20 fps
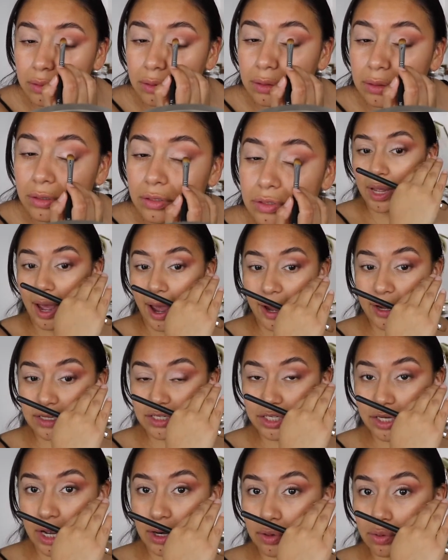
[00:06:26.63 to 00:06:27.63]
with the
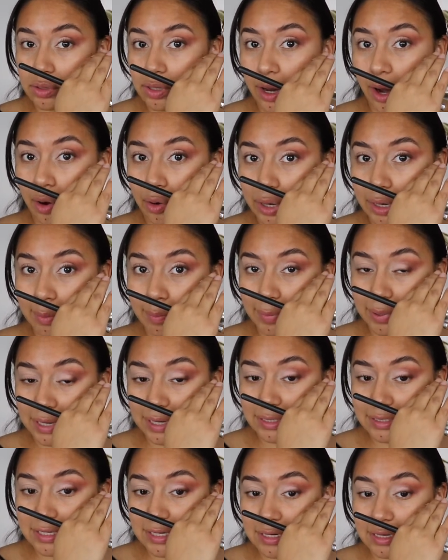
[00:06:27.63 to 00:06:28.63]
eyeshadow that I already
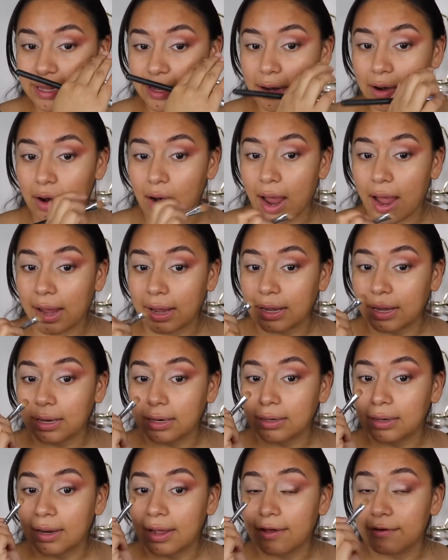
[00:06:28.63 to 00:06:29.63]
blended there, I
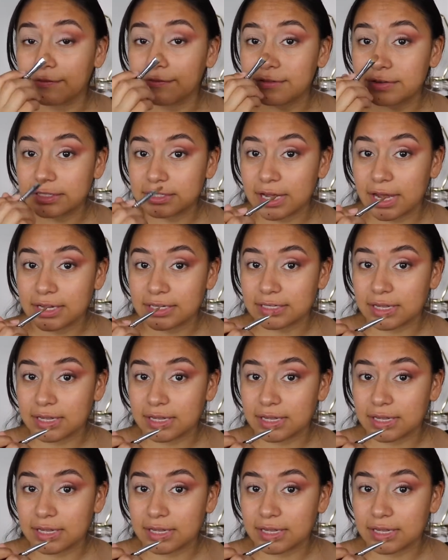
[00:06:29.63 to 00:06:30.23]
can emphasize